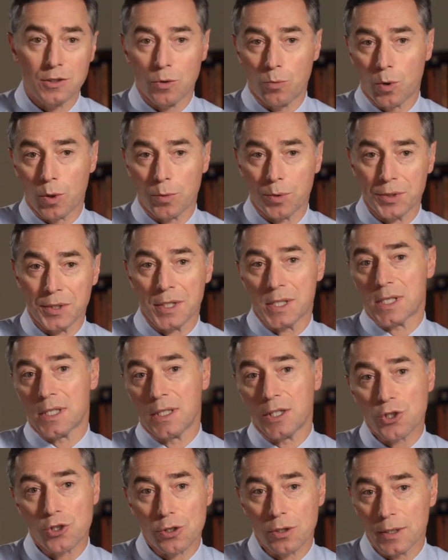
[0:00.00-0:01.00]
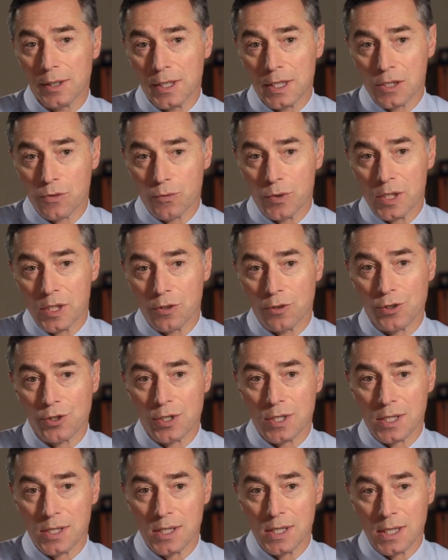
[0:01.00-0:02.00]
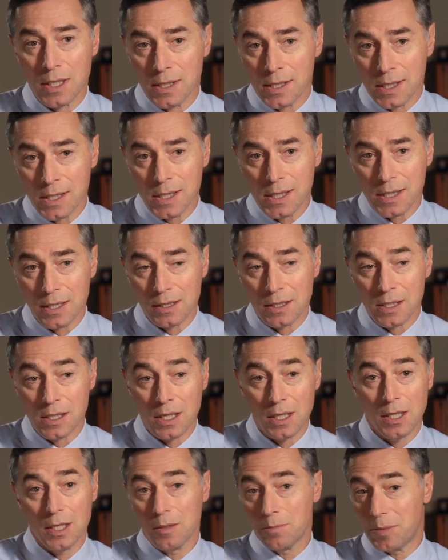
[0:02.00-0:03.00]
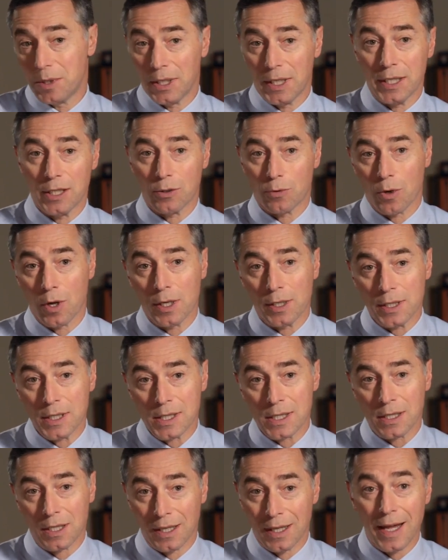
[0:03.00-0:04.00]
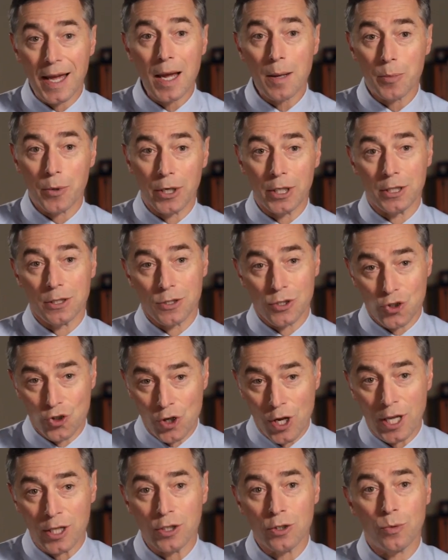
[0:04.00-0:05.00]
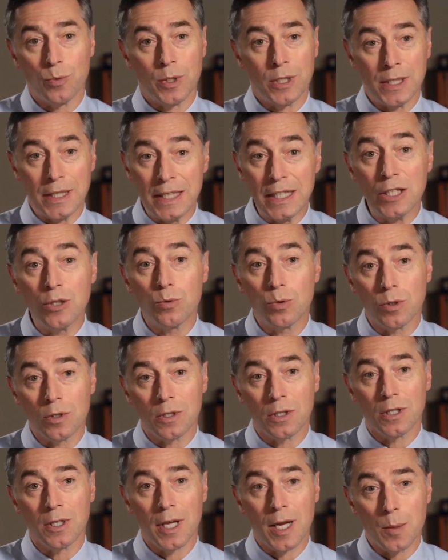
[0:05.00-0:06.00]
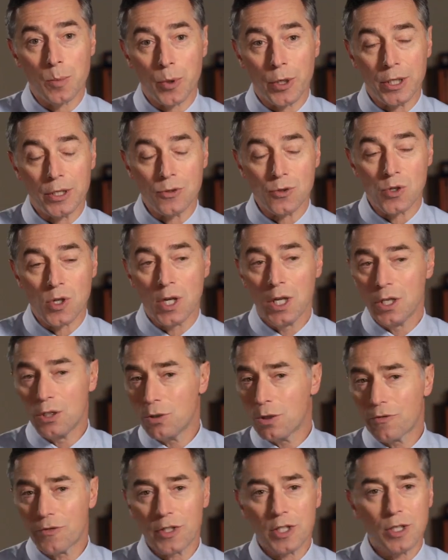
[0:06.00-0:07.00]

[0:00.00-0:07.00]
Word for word: to work with us initially as research assi assistants, but later on as collaborators, genuine equal collaborators, you have